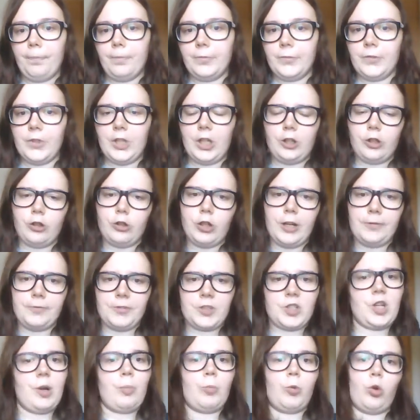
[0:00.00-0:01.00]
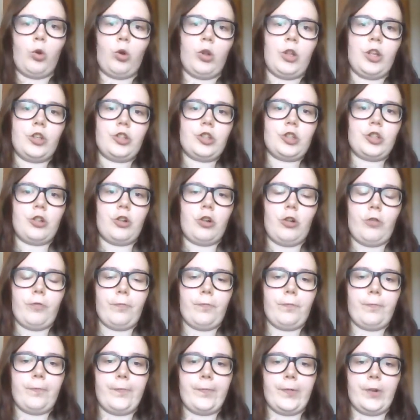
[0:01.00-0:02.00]
Then you have some knowledge of
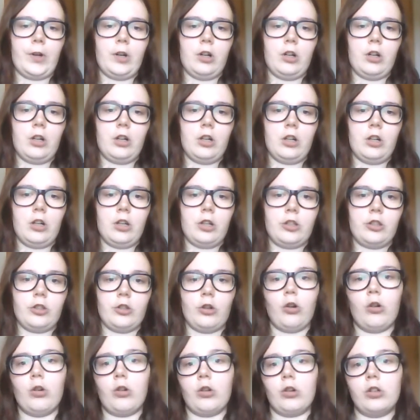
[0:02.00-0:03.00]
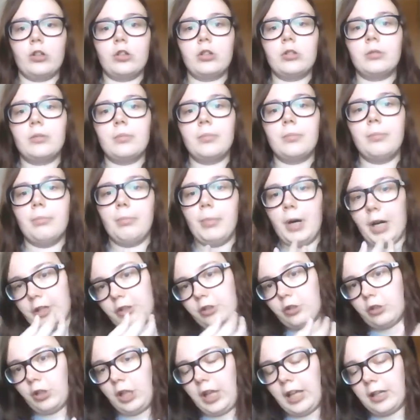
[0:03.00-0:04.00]
your
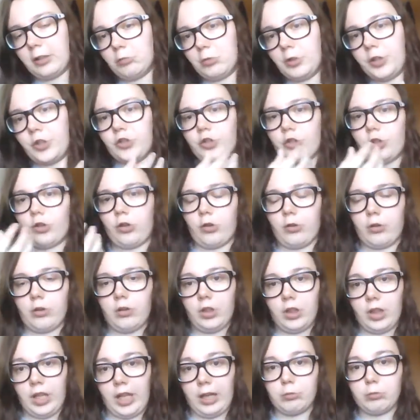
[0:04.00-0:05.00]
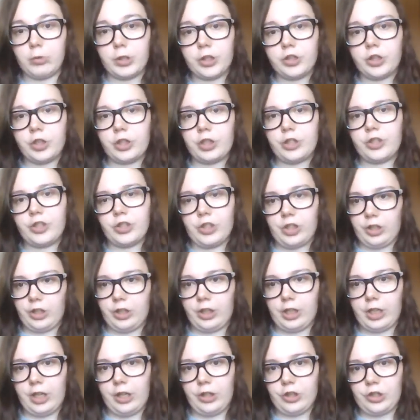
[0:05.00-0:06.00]
minor language or languages in
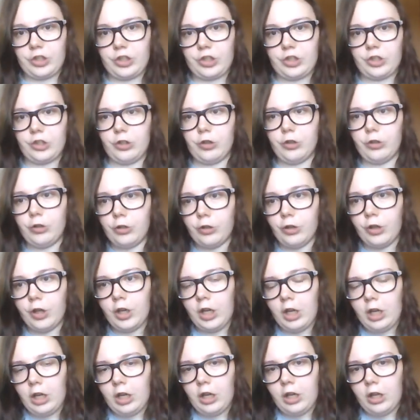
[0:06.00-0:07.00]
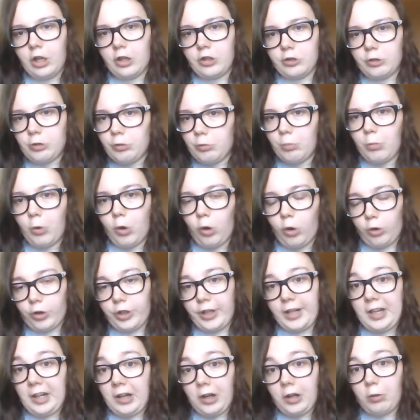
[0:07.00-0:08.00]
case you do more
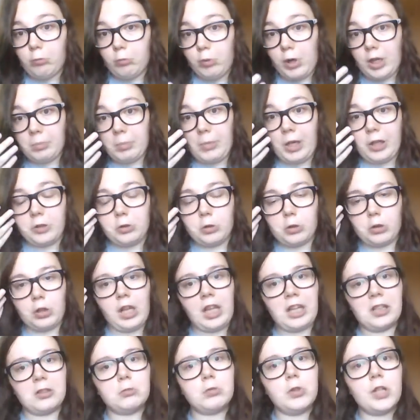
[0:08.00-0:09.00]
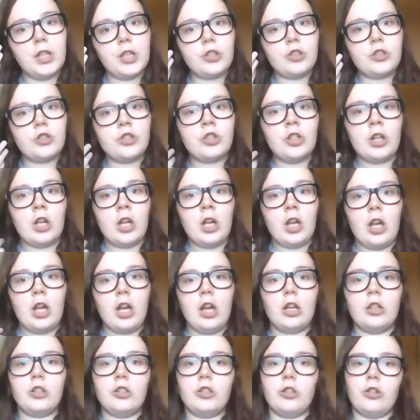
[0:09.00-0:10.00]
than one minor language.
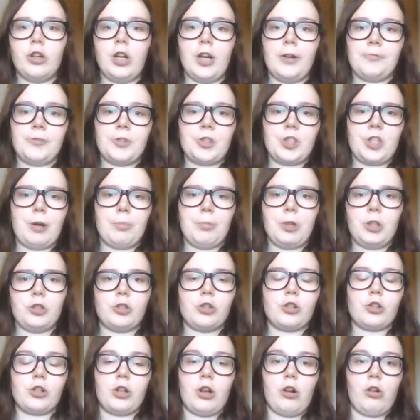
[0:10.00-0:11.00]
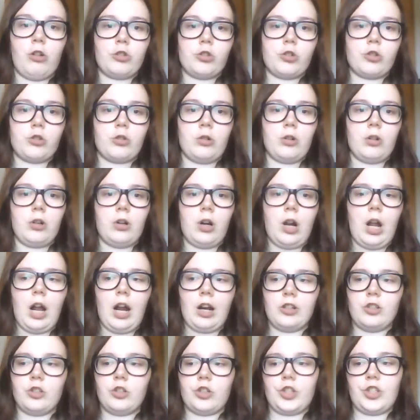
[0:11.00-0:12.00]
You have some intercultural
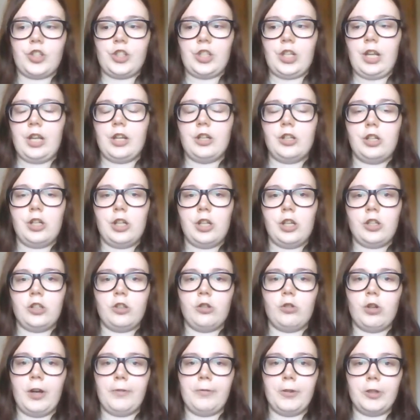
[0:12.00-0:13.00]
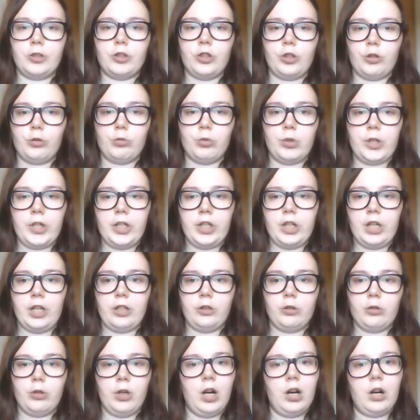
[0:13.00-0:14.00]
understanding, you have a degree, and
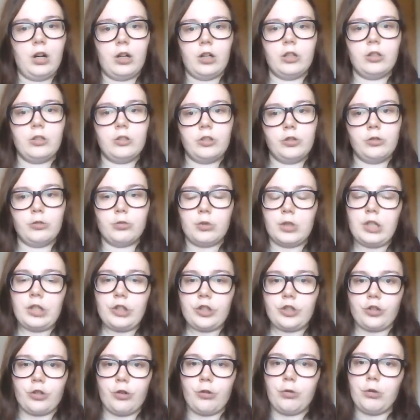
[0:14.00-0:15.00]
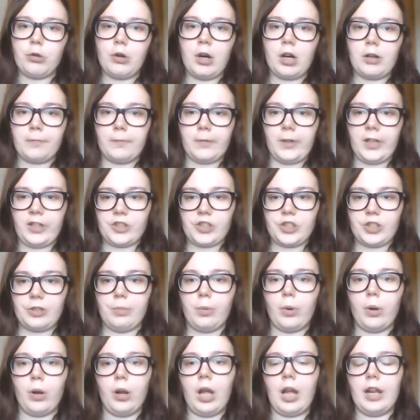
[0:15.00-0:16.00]
you really show you are
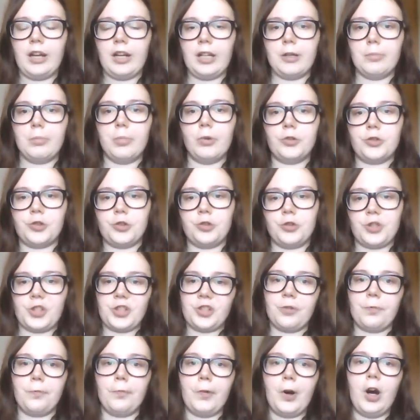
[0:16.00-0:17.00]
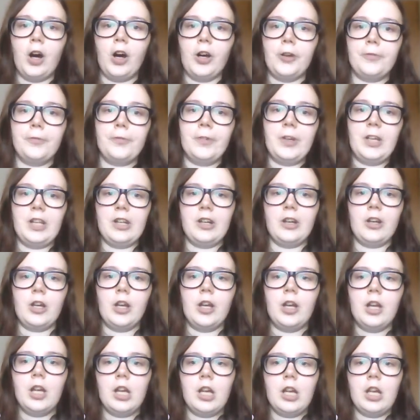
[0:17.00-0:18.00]
flexible and able to survive in
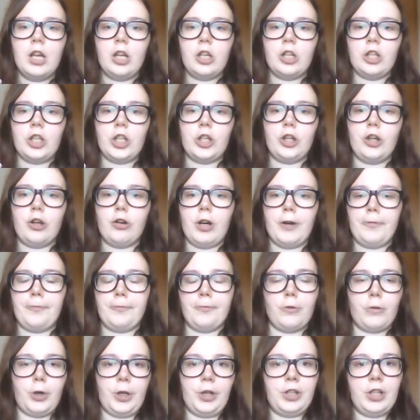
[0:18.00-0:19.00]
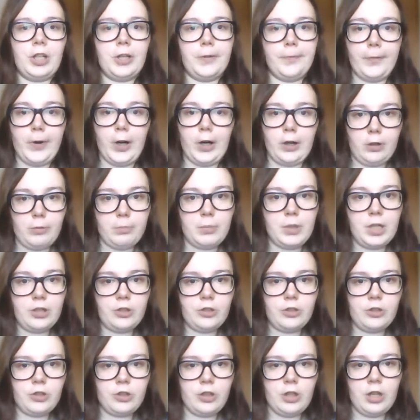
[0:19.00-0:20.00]
a foreign
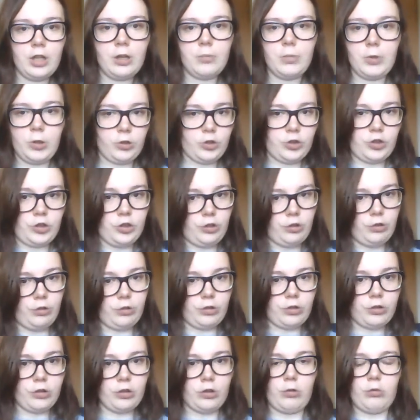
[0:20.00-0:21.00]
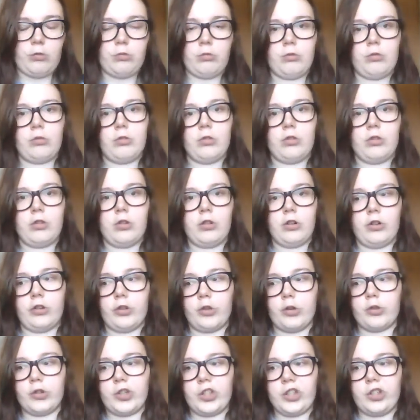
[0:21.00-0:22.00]
environment because you go on
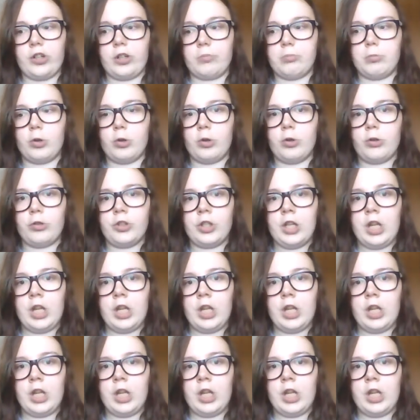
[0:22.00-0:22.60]
your year abroad,